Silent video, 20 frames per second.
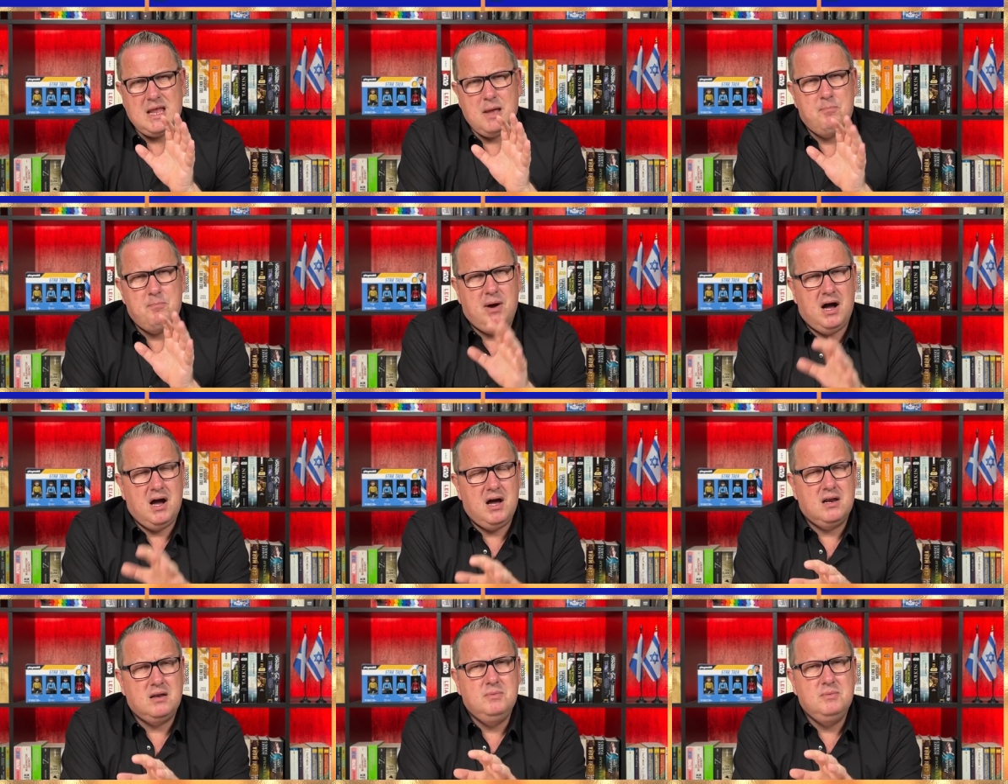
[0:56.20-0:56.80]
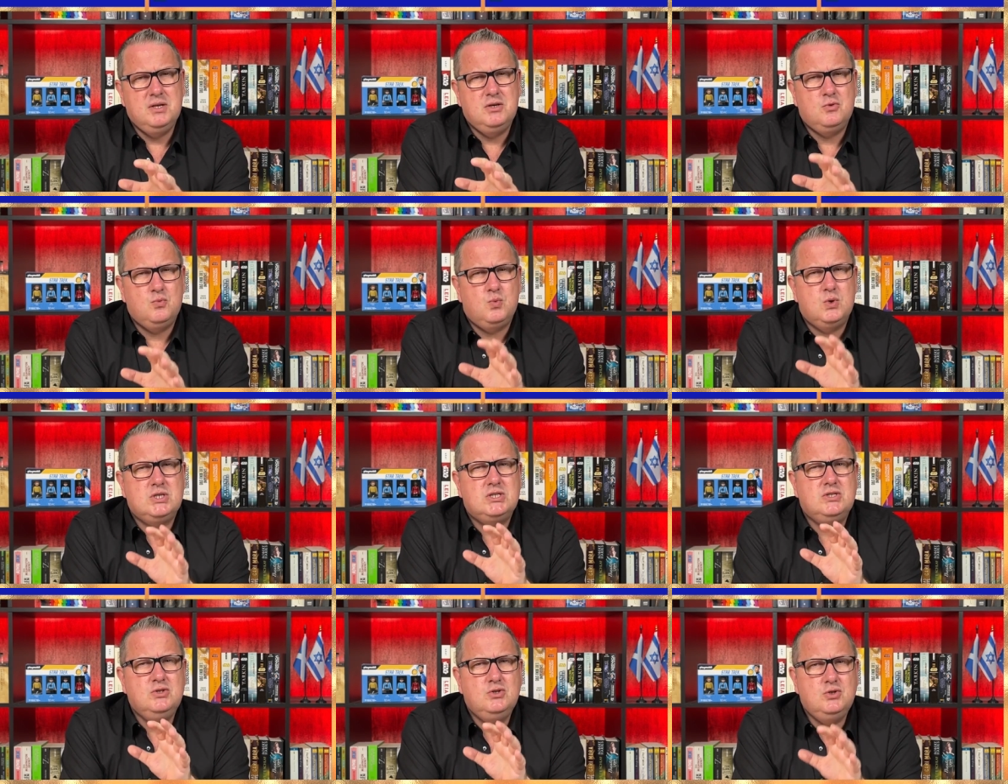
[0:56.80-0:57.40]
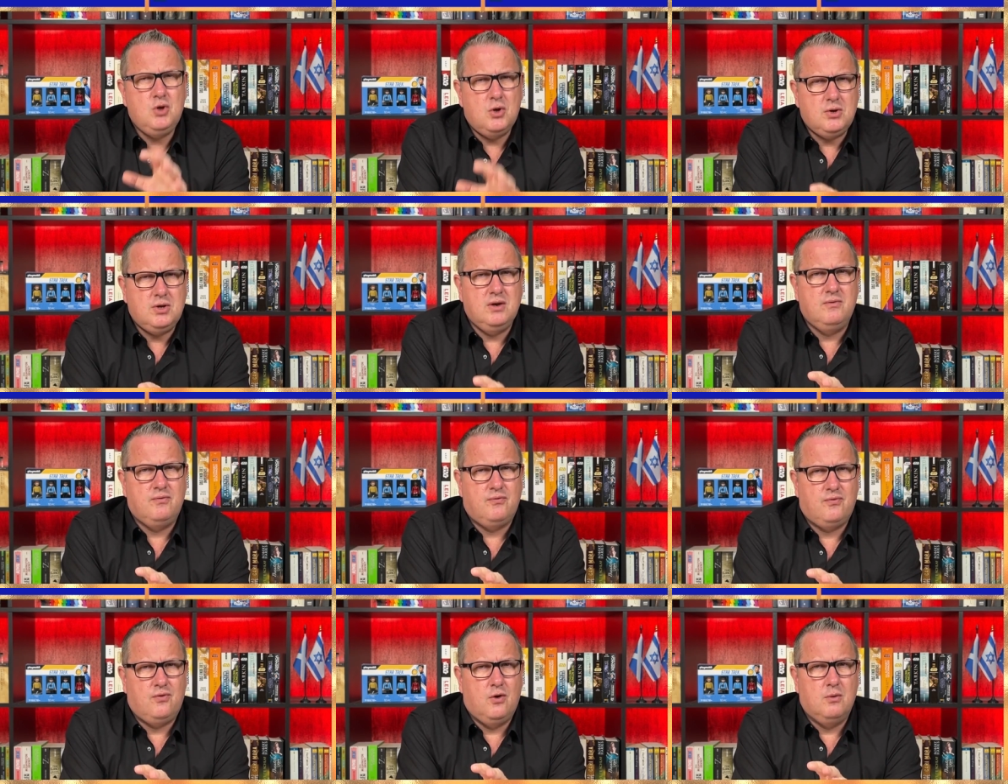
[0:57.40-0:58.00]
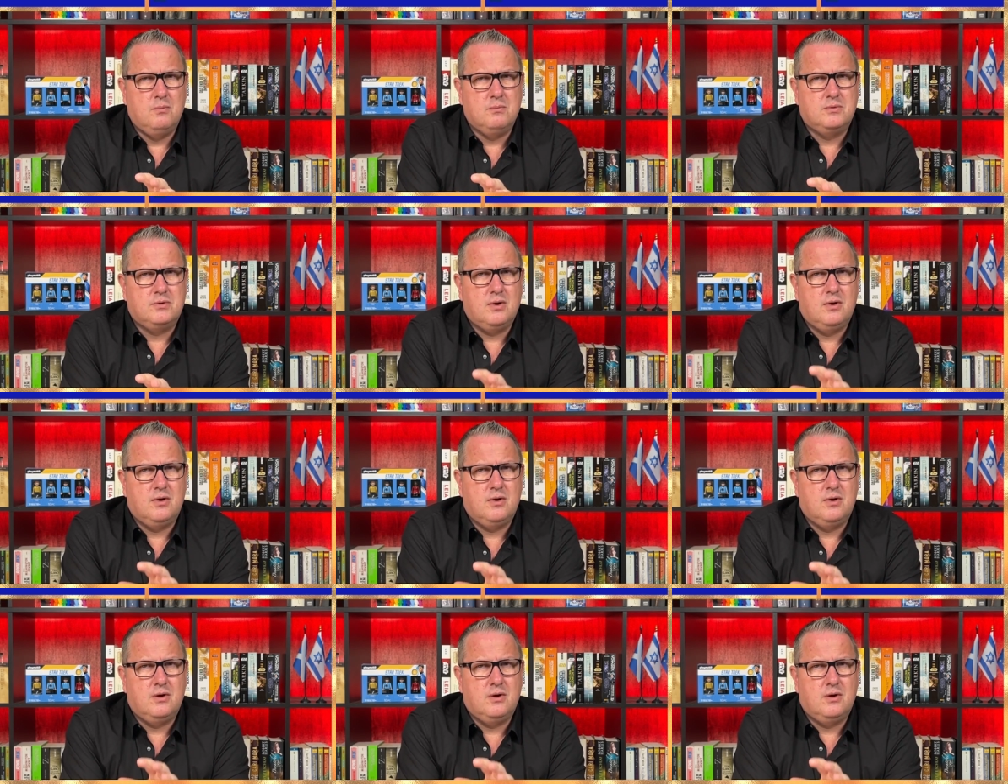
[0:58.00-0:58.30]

Parliament was not informed